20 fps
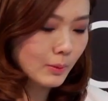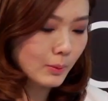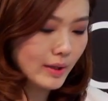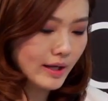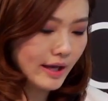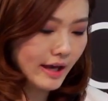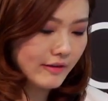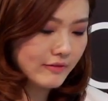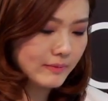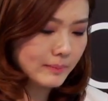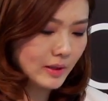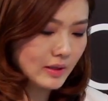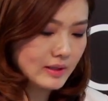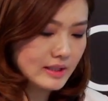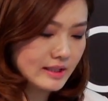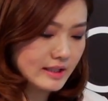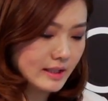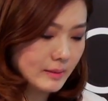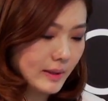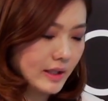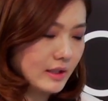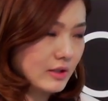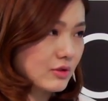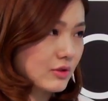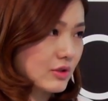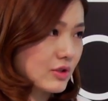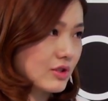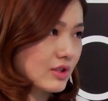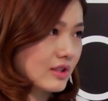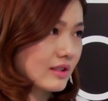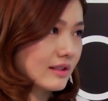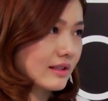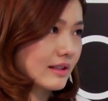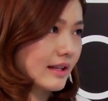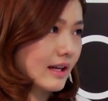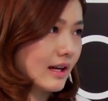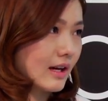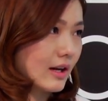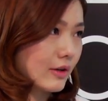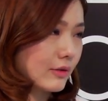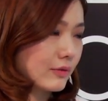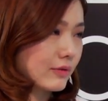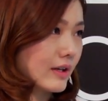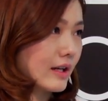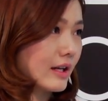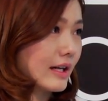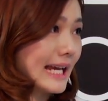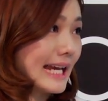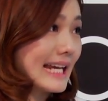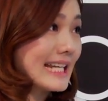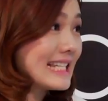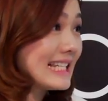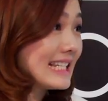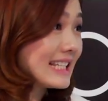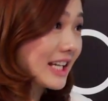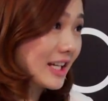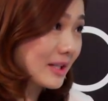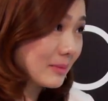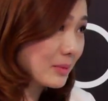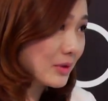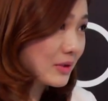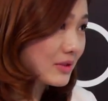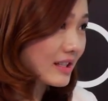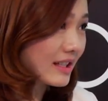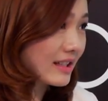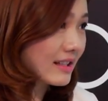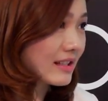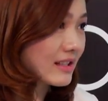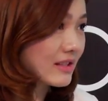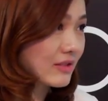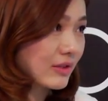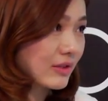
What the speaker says: We have about internet penetration of 89%, it's